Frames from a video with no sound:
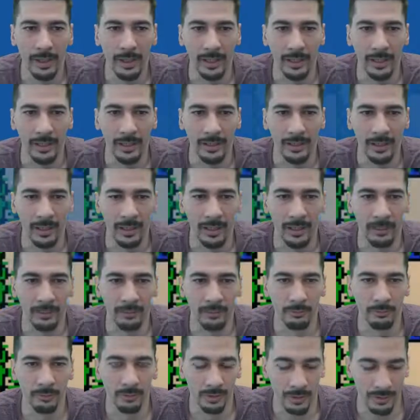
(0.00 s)
and I
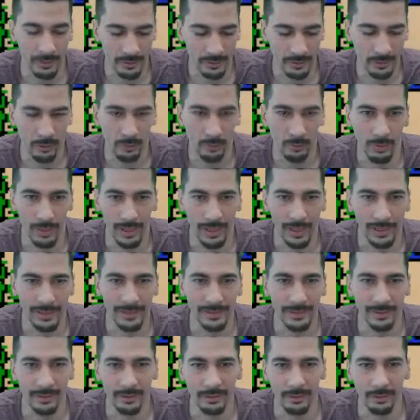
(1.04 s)
realize, oh, I
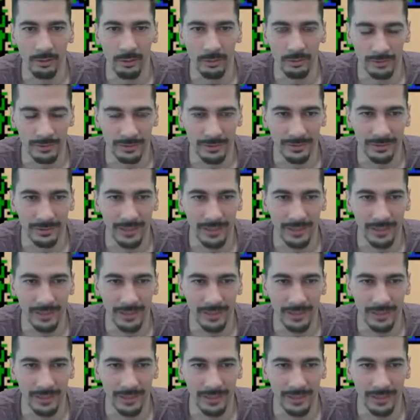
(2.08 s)
accidentally closed the